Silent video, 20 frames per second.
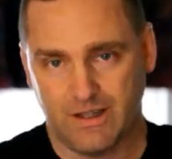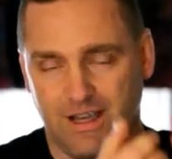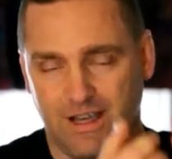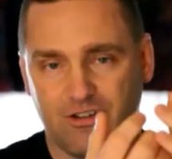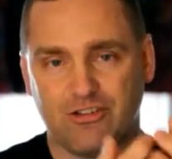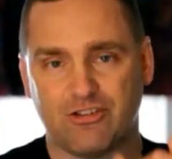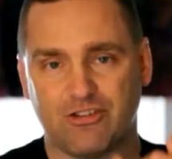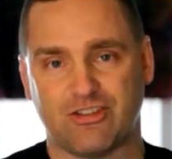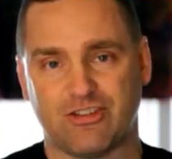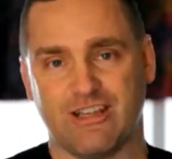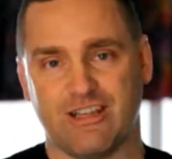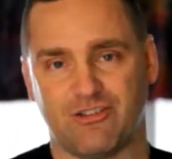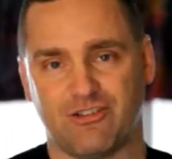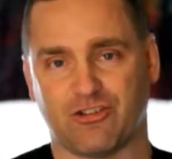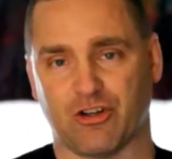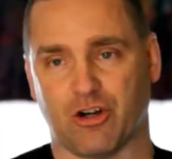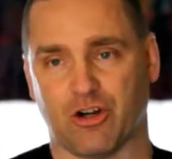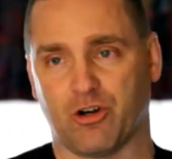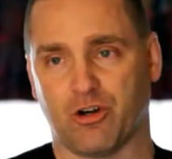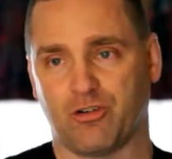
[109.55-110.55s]

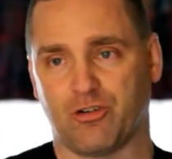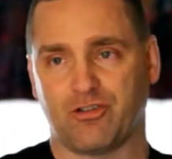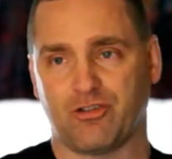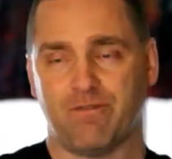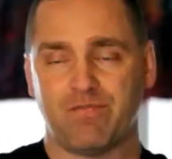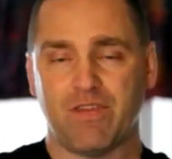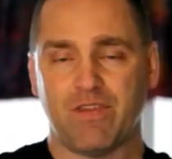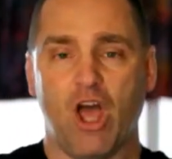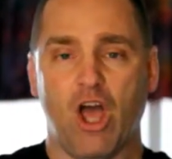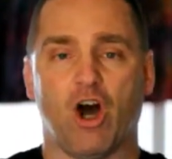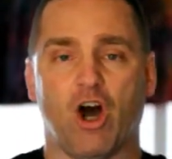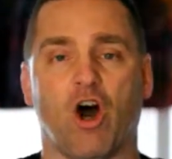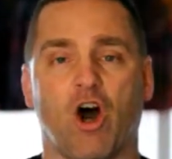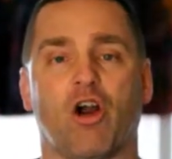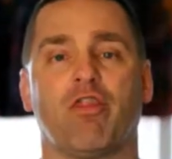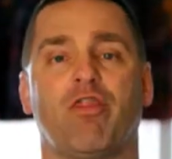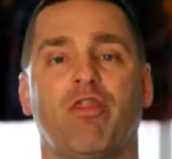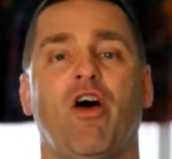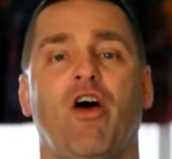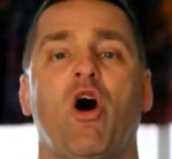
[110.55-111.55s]
Sensors
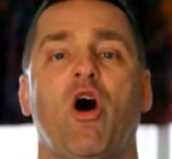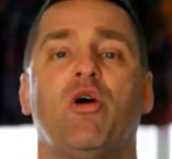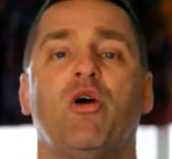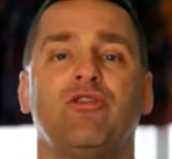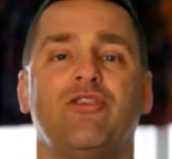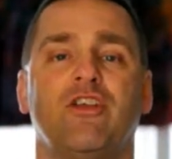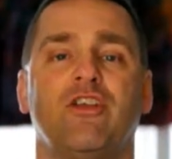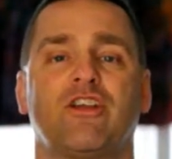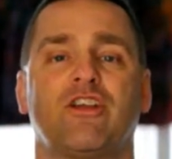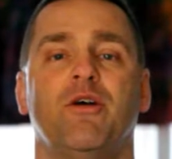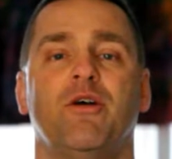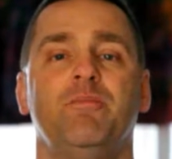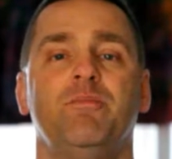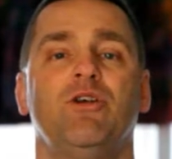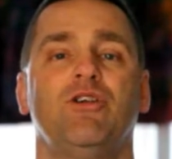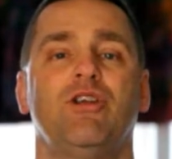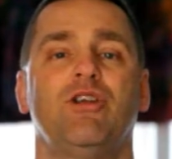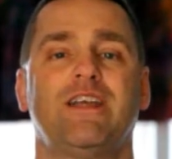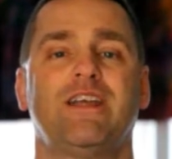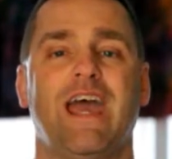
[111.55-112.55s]
are those that
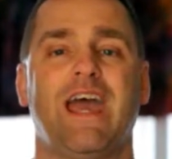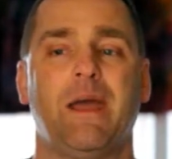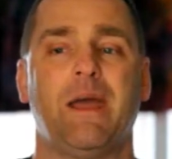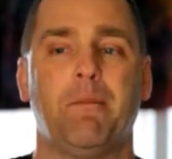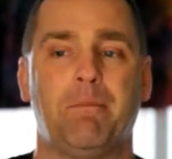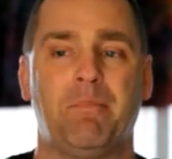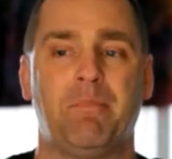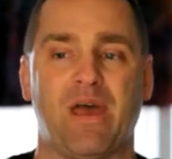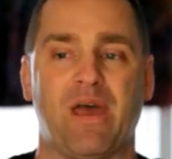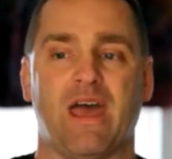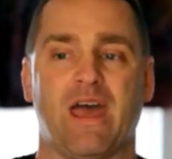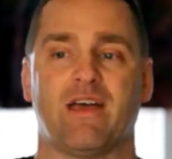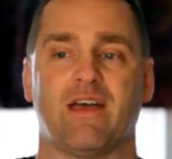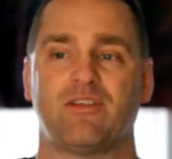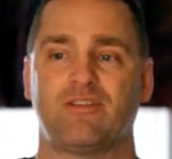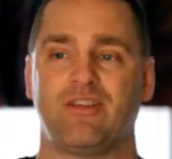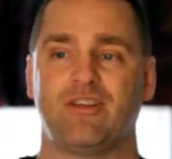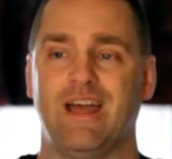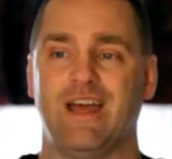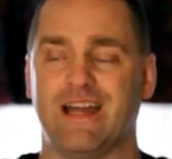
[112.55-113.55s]
communicate
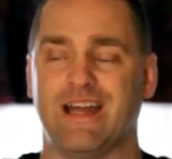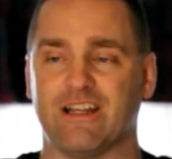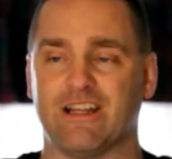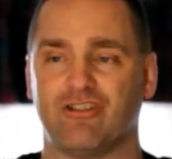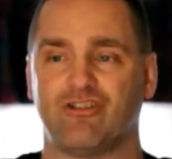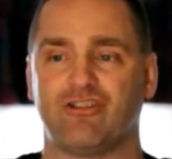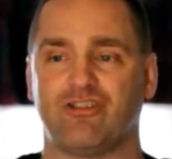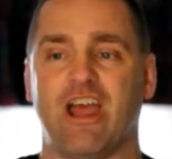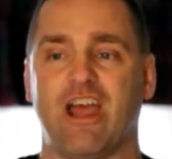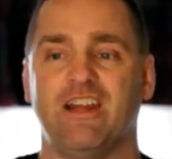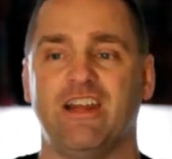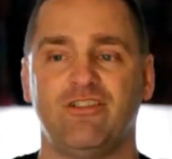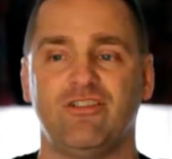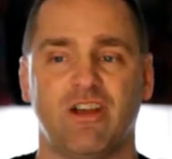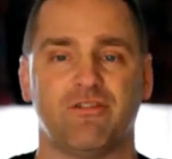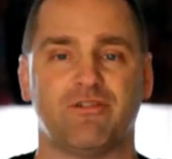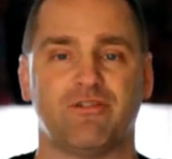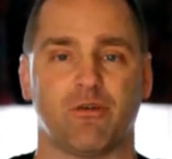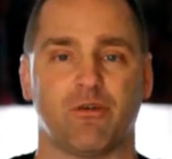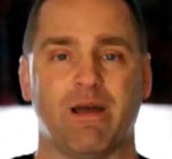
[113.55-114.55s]
best and exchange
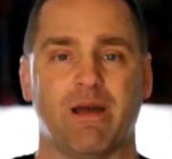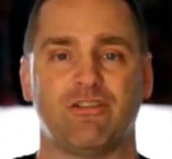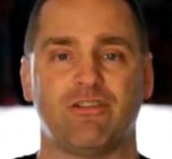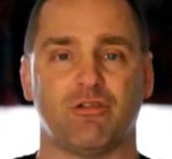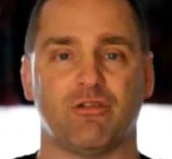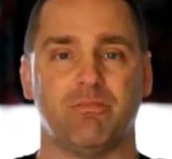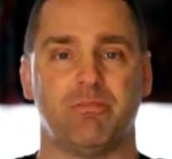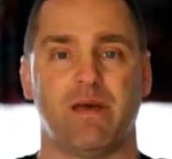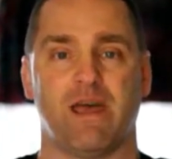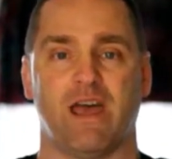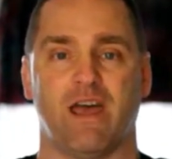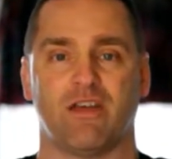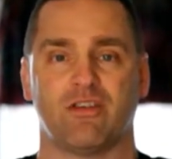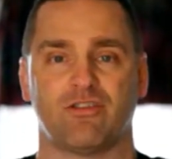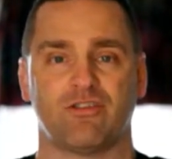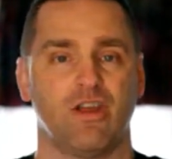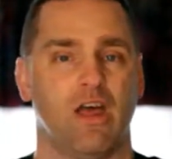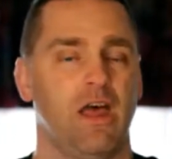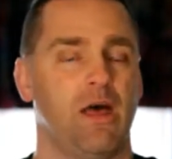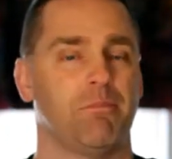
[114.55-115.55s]
information
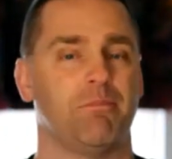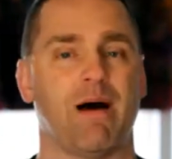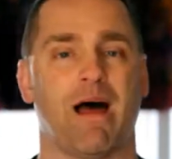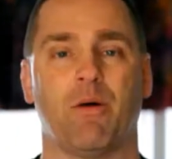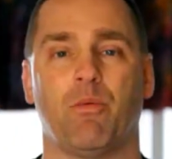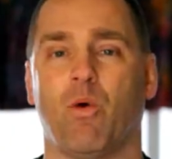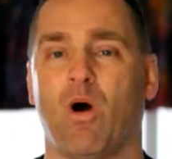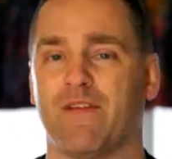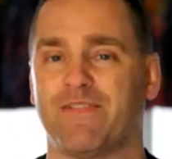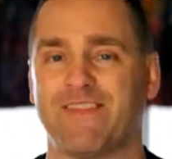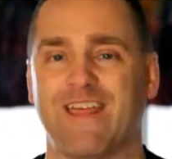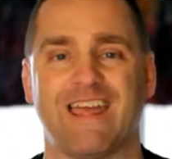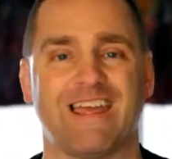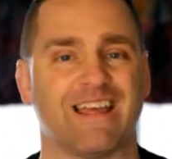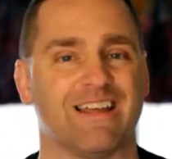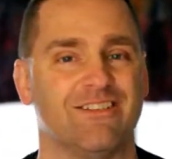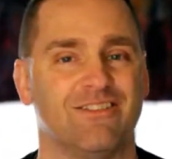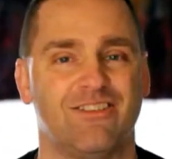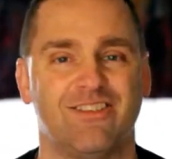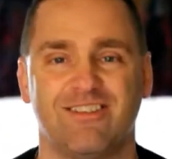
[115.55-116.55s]
best by what they
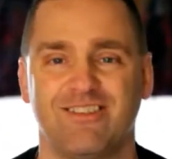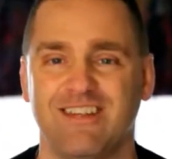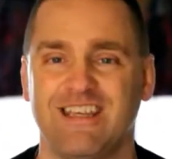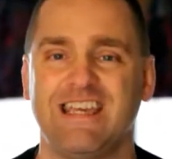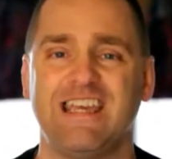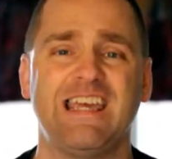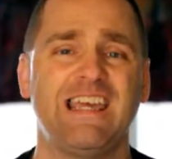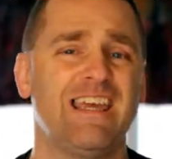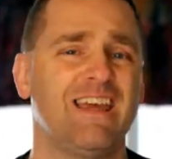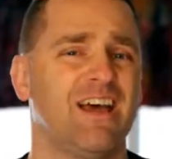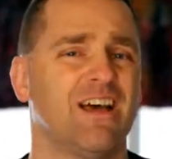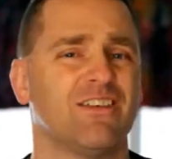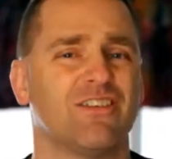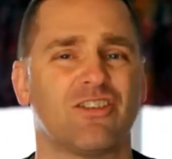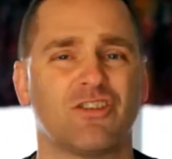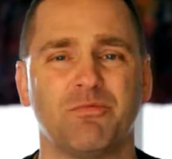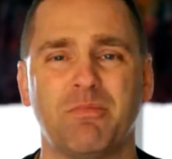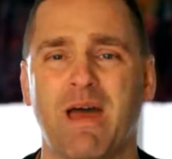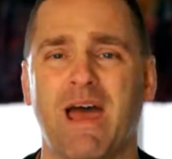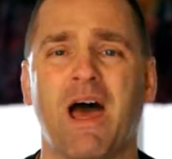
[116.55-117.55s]
can see,
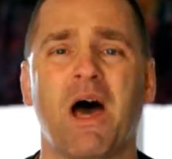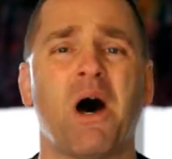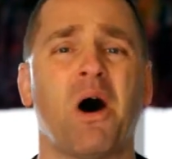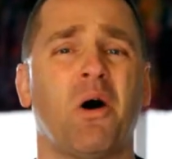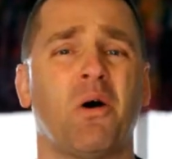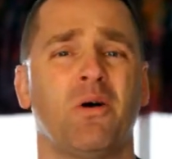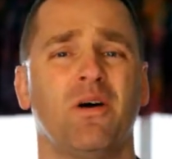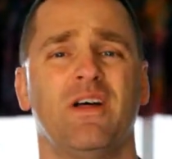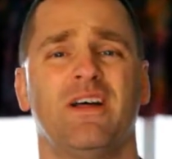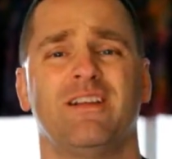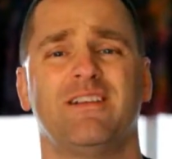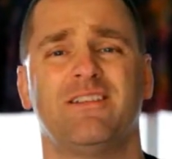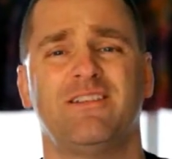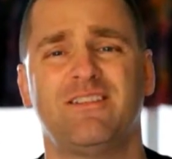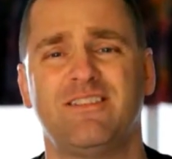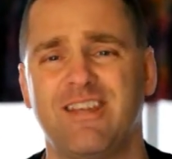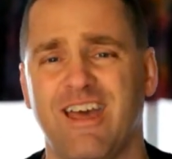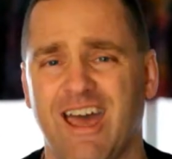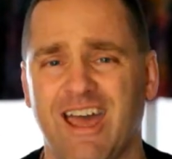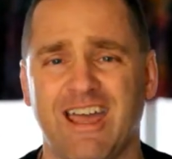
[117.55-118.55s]
smell,
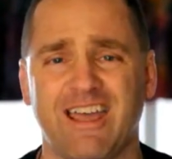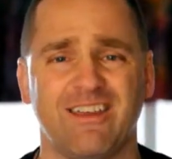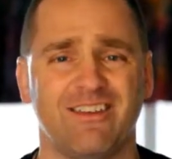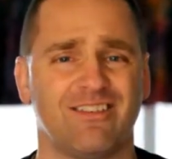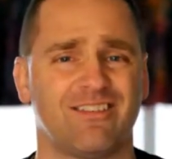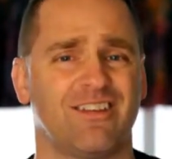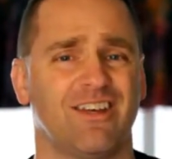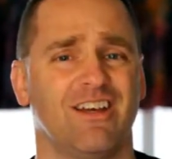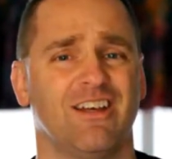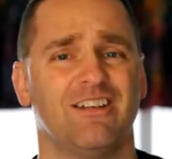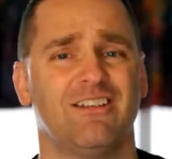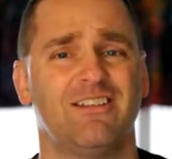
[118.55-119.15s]
taste,